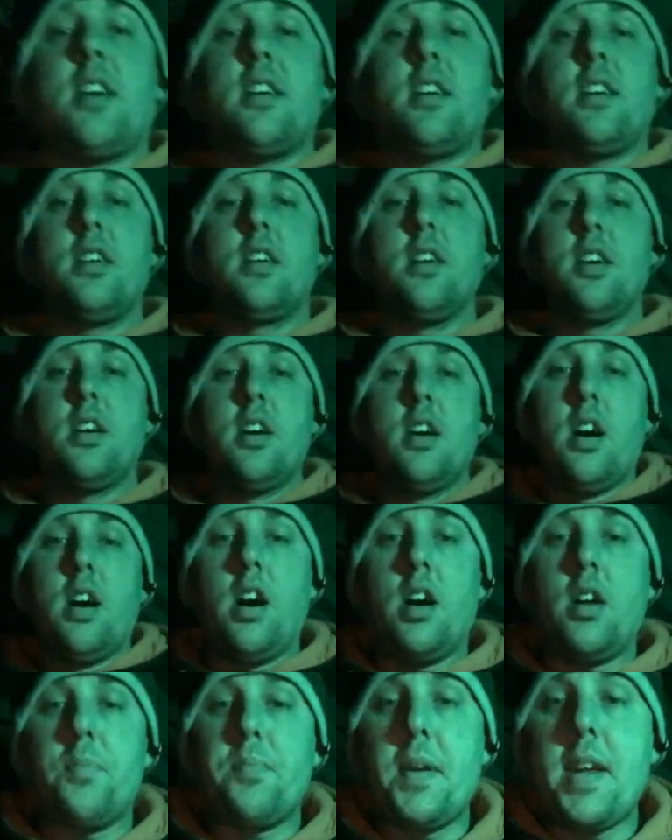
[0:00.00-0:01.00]
I'll
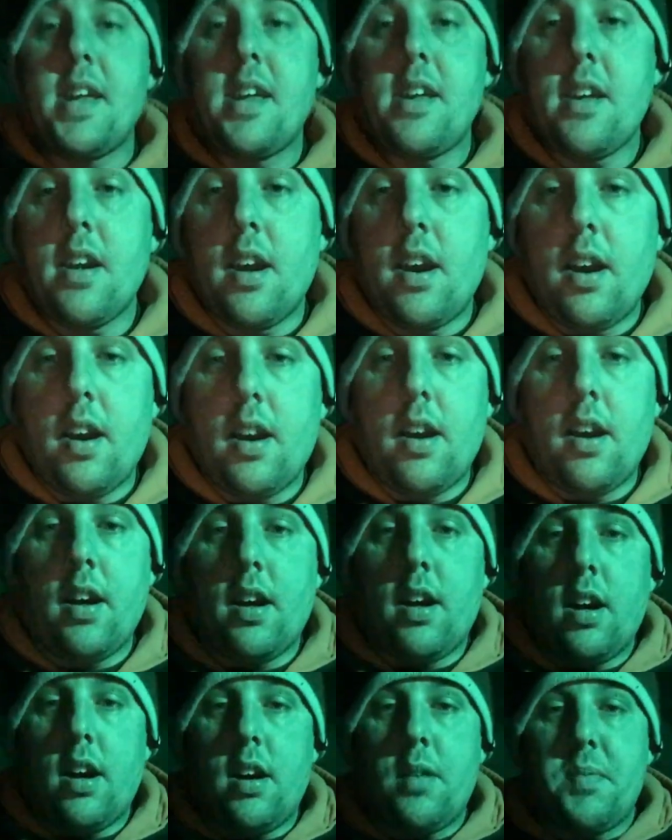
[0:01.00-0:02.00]
be
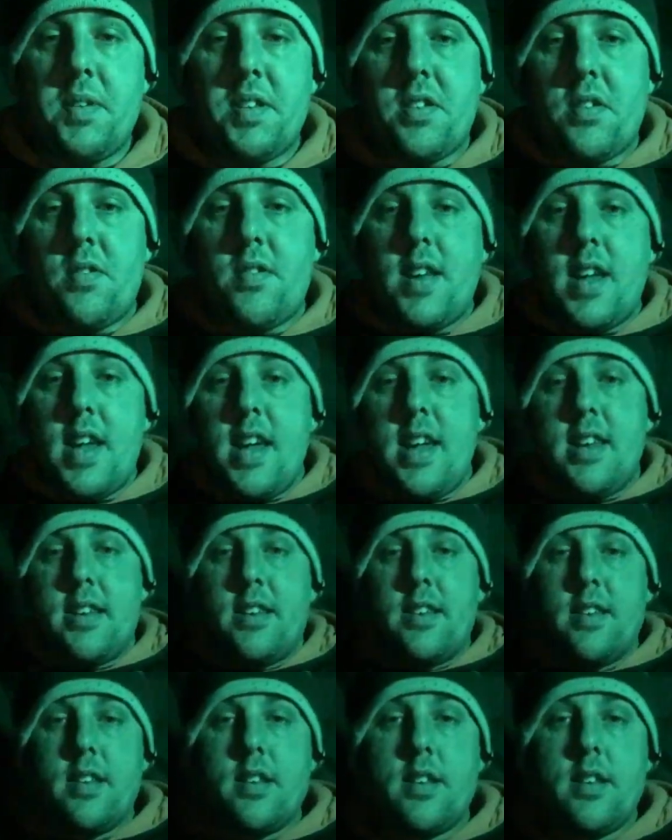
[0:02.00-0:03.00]
doing it in.
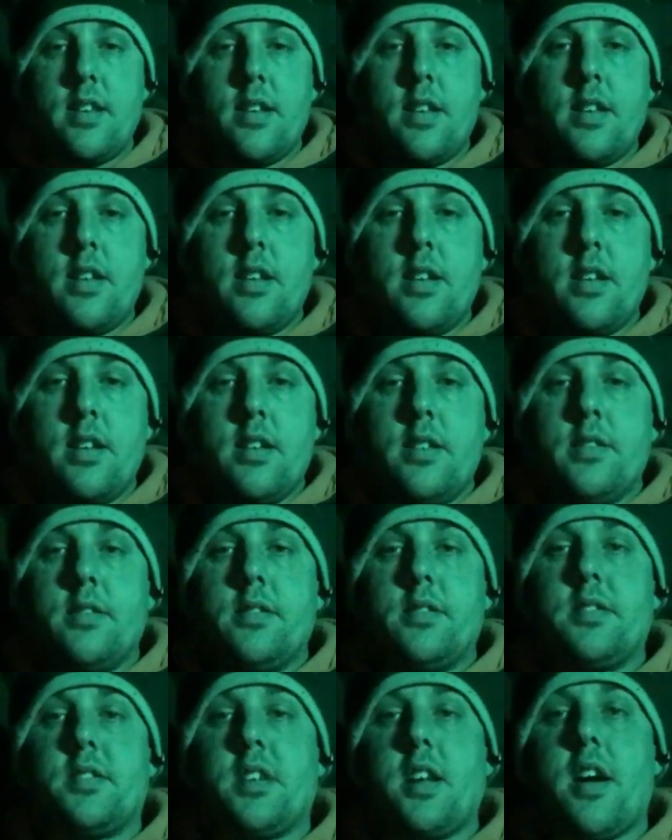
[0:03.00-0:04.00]

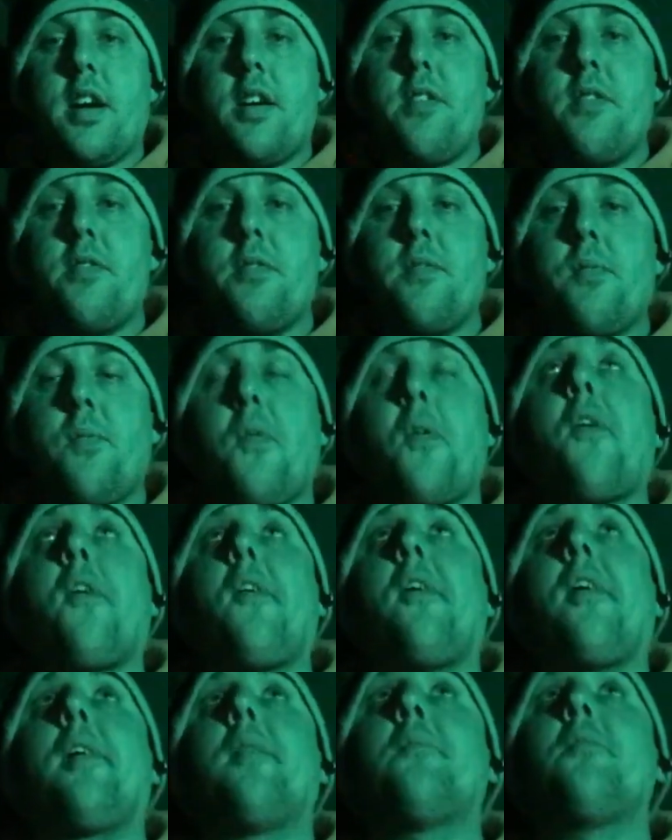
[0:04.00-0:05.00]
So I'm
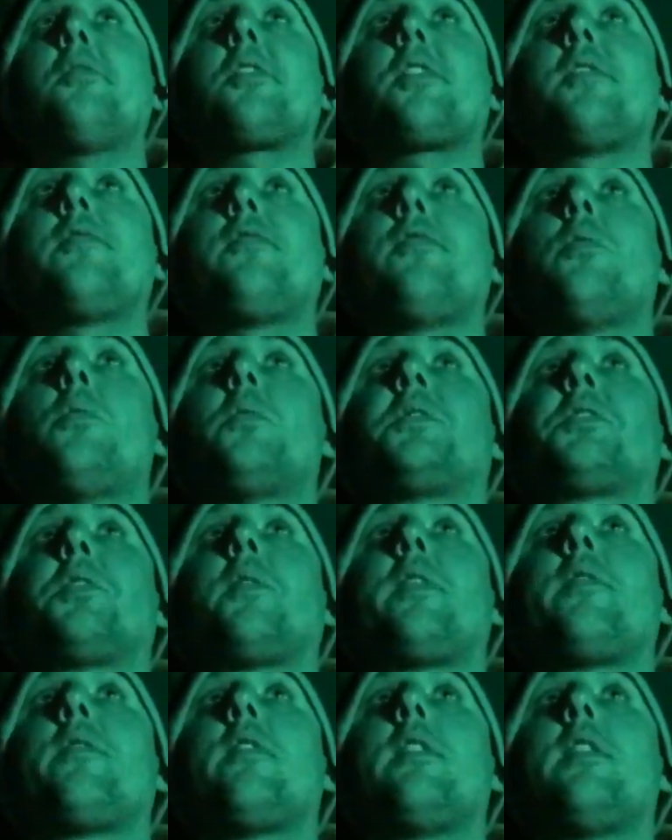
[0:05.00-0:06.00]
looking forward to it
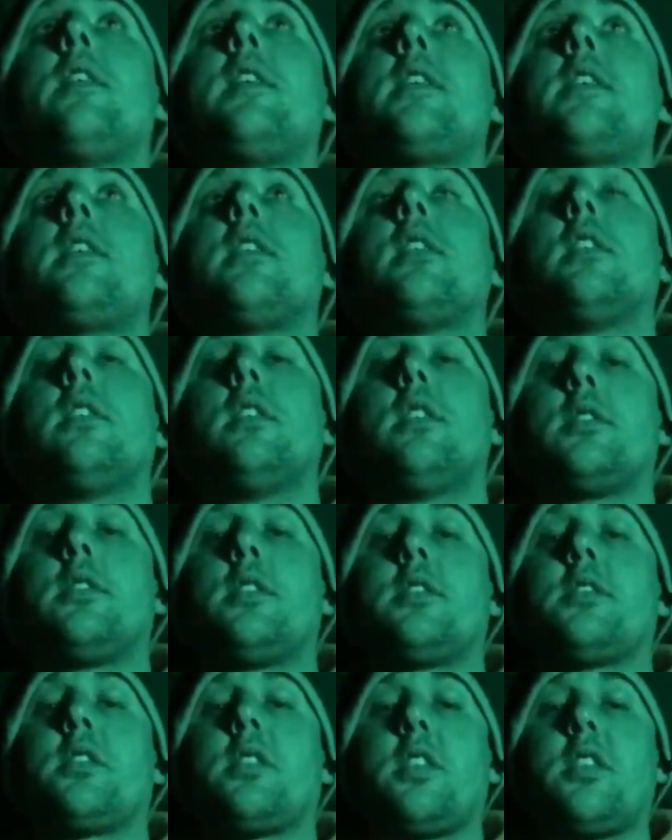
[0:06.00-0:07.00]
really. There's a good
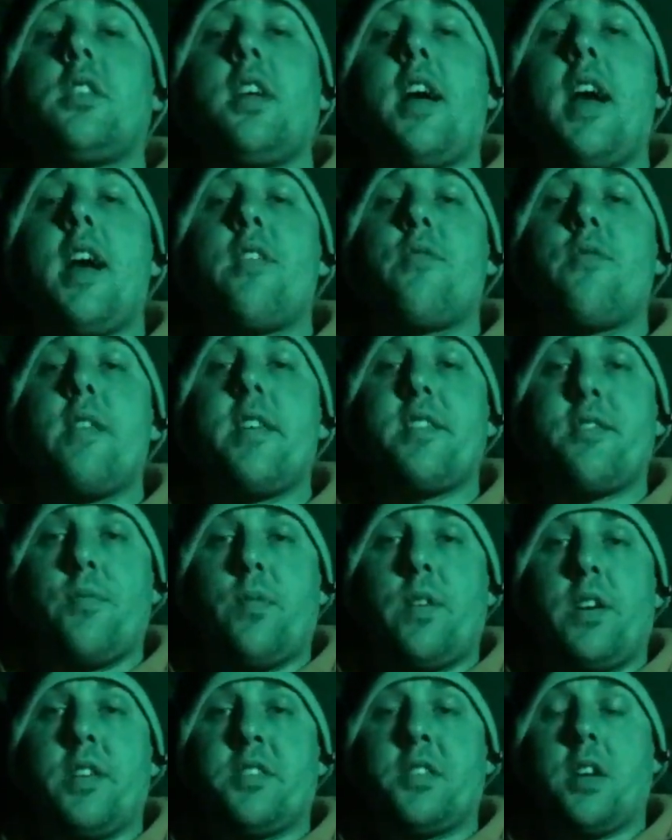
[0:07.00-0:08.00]
head of reservoirs that I
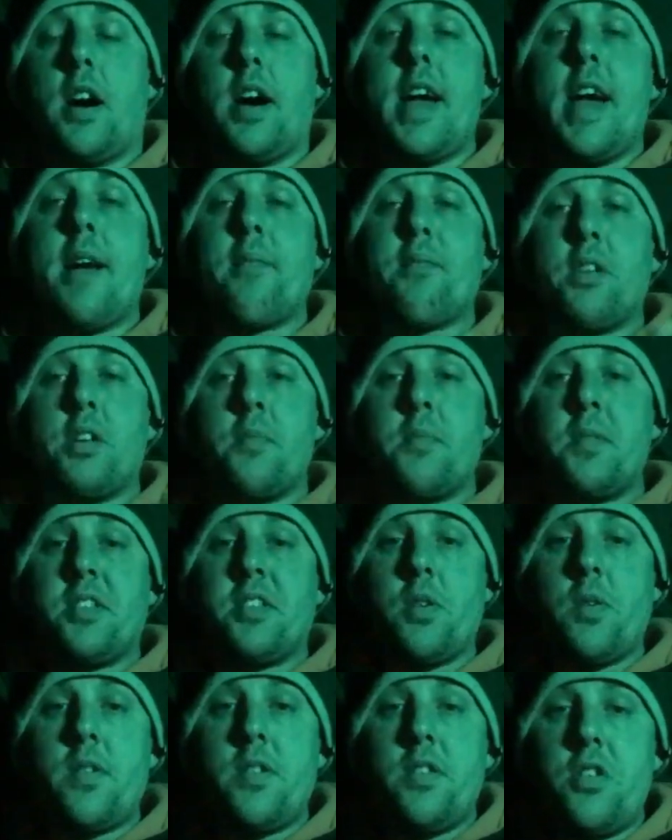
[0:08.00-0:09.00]
am going to be doing, new
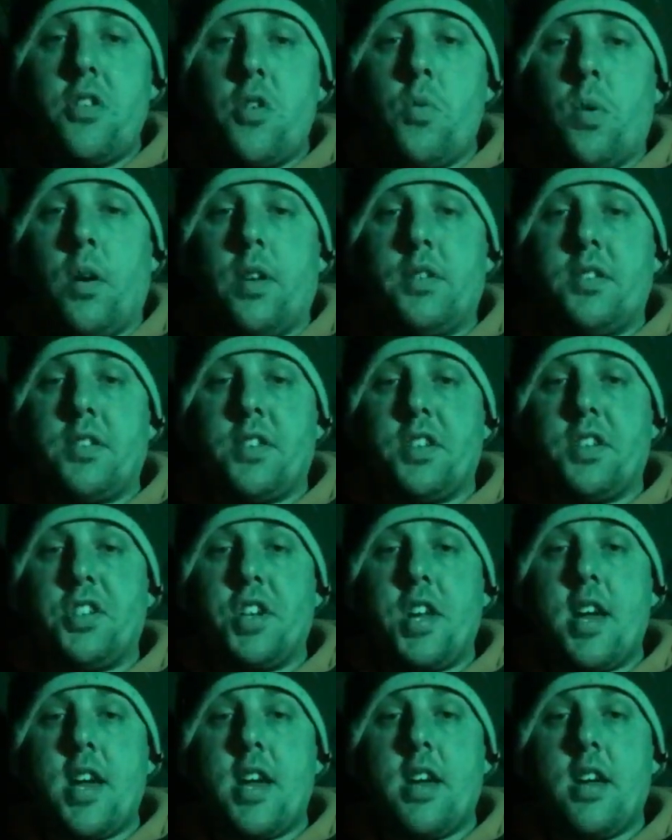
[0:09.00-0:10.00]
ones this year.
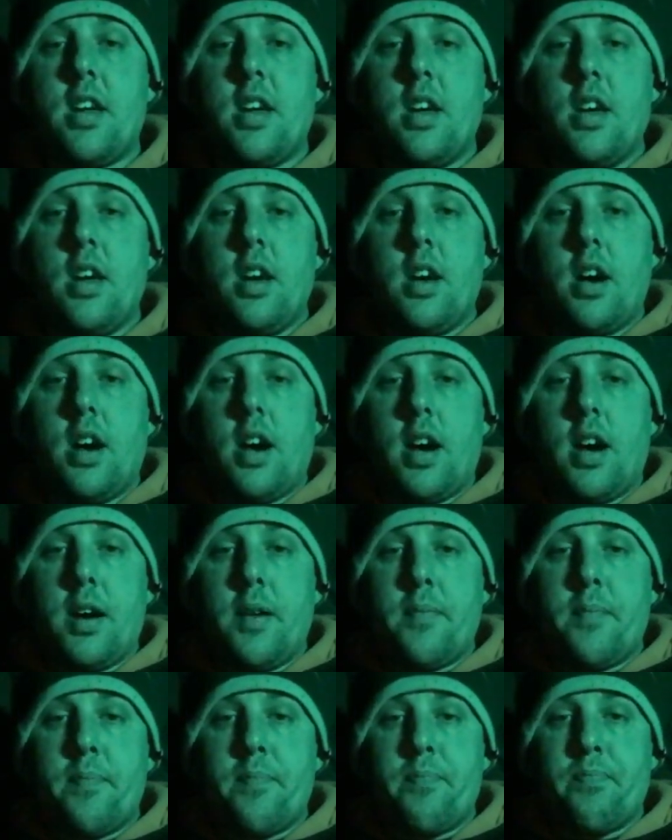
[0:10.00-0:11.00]
I'm
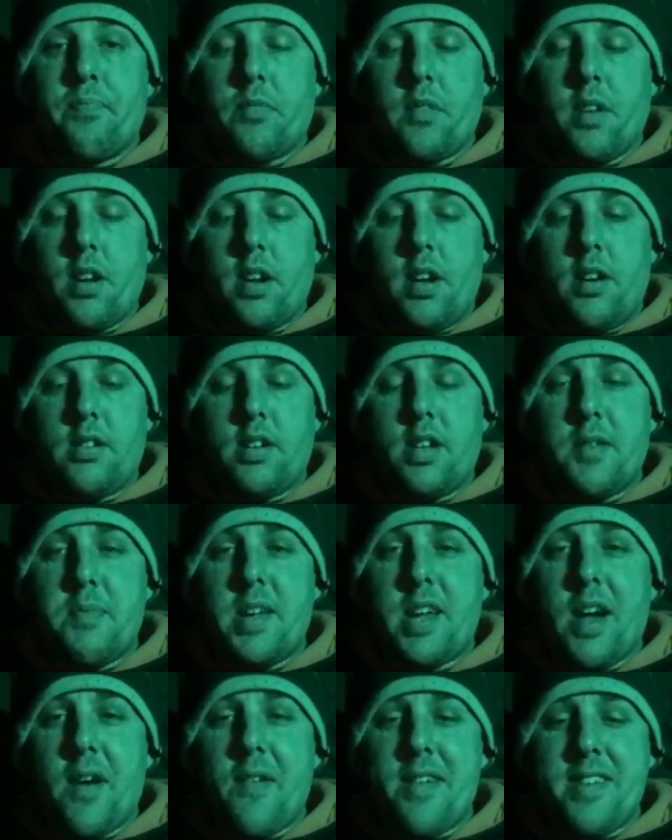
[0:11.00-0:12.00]
going to be going
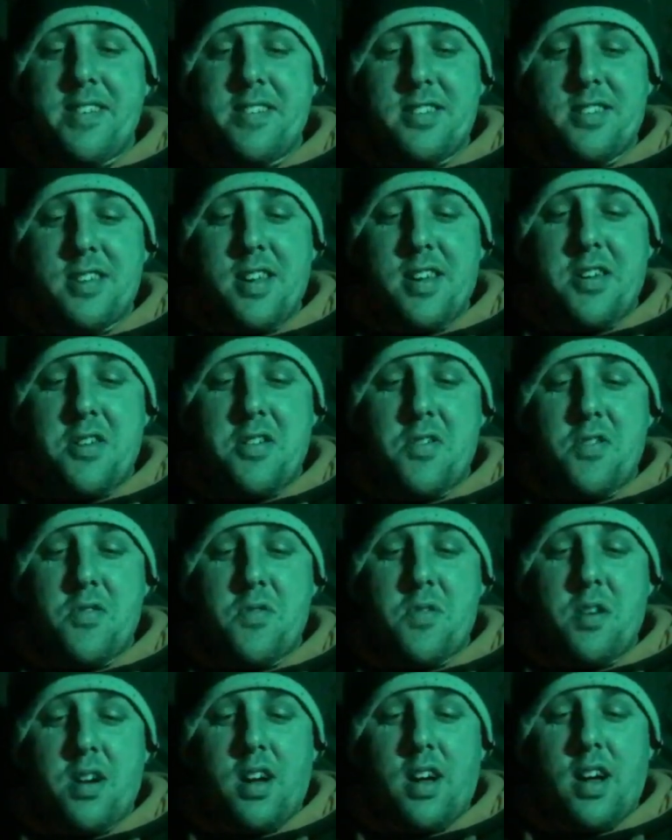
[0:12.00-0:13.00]
to
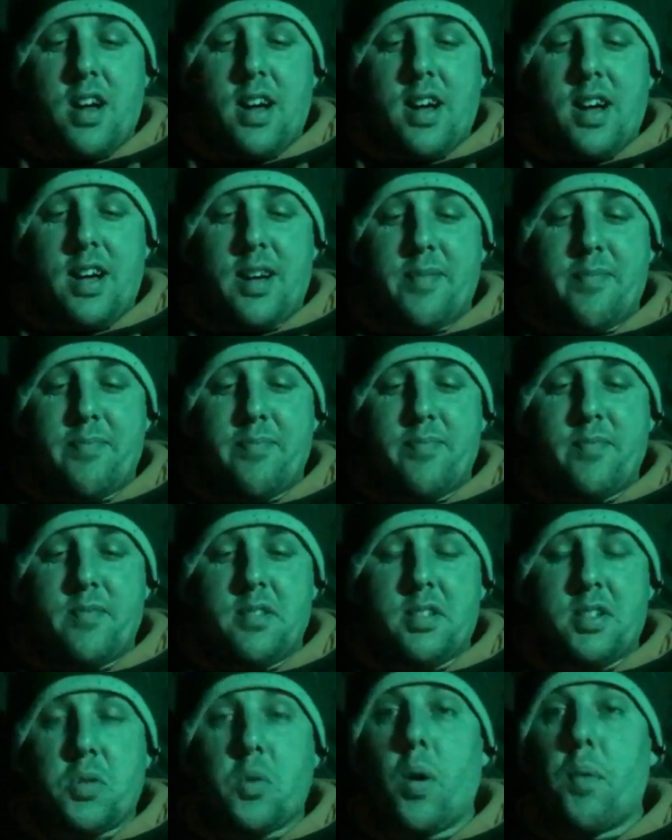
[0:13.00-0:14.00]

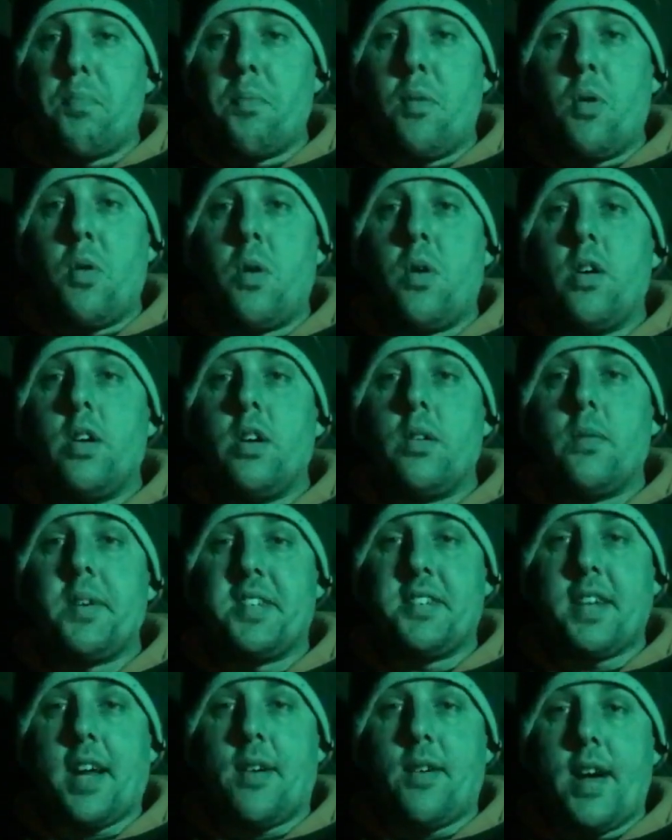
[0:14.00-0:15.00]
Squabmore, which is out at
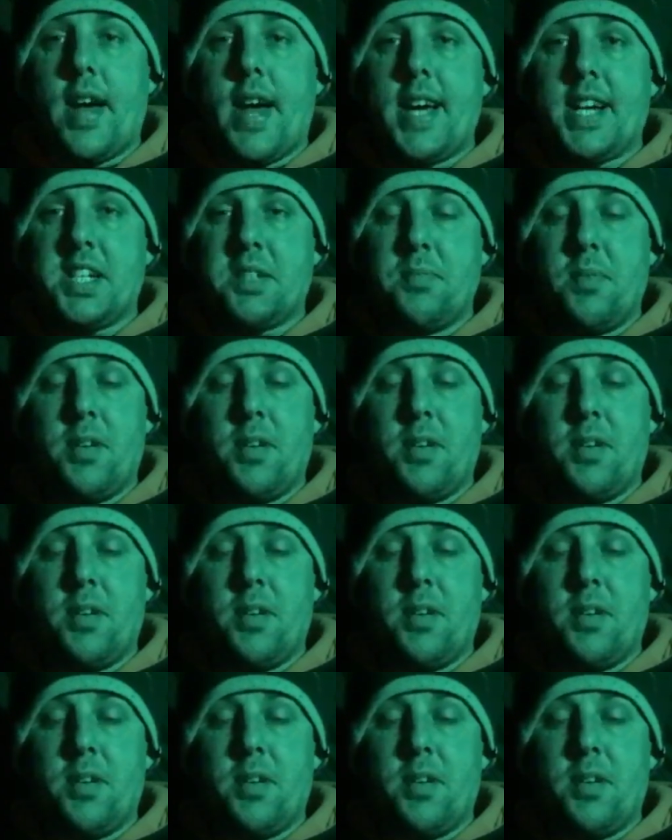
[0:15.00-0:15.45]
Exmouth.